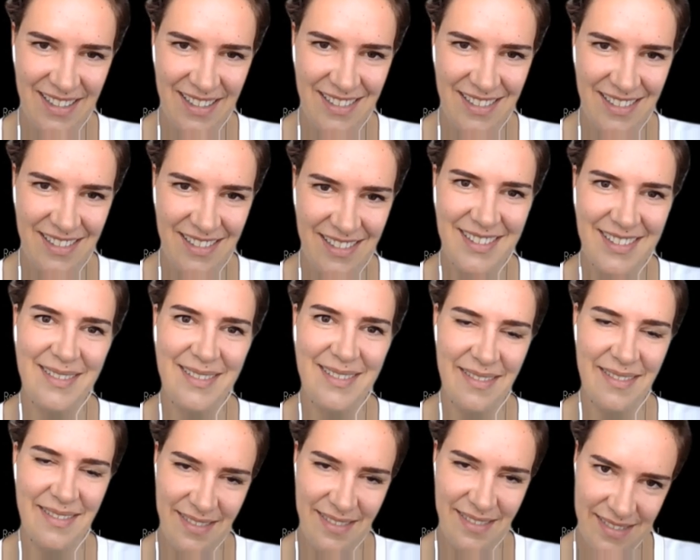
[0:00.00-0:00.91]

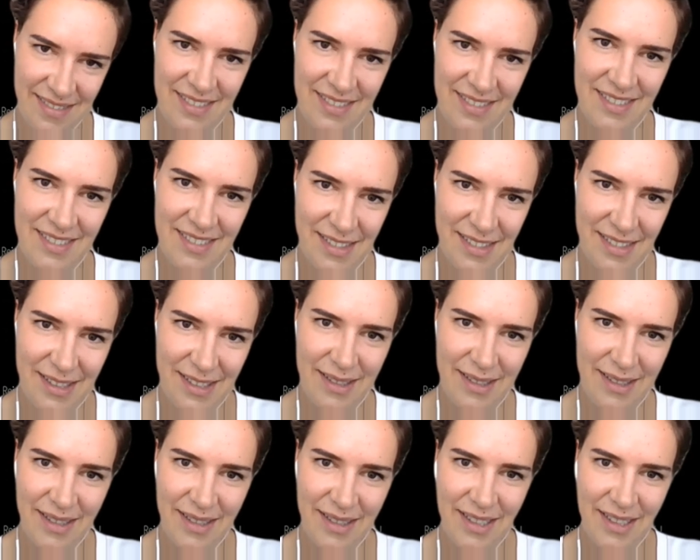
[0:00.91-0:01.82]

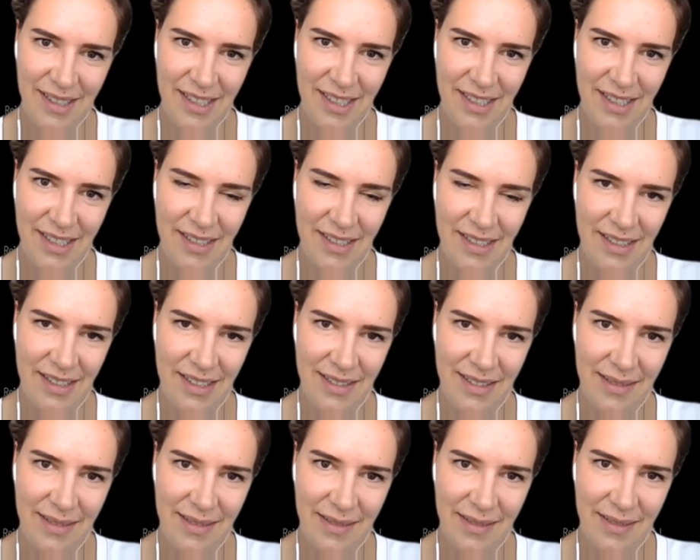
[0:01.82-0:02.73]

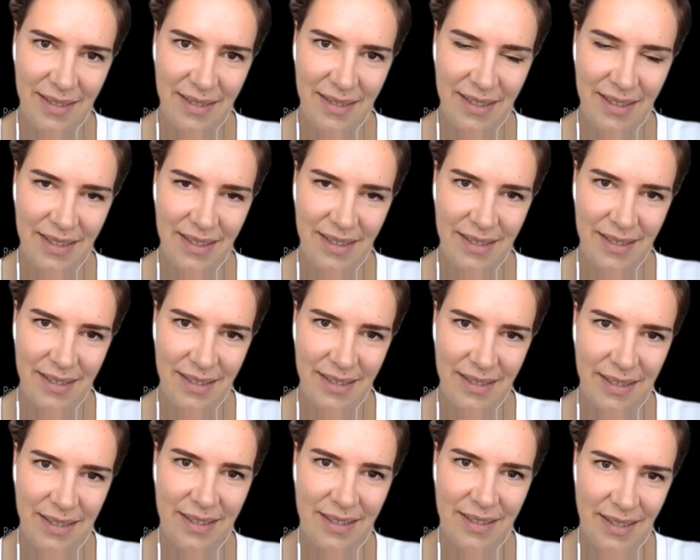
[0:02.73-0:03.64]

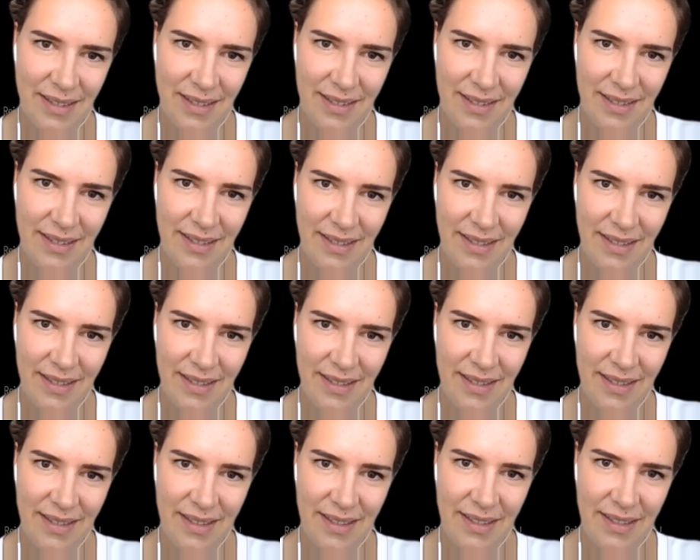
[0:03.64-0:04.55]

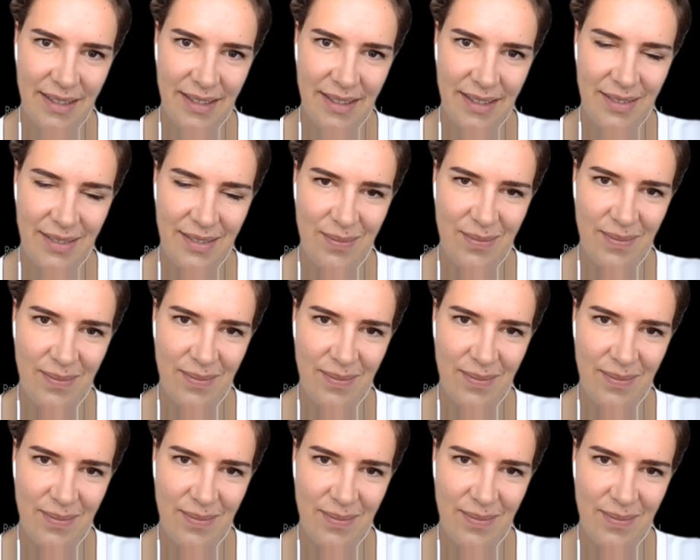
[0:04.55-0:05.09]
(not speaking)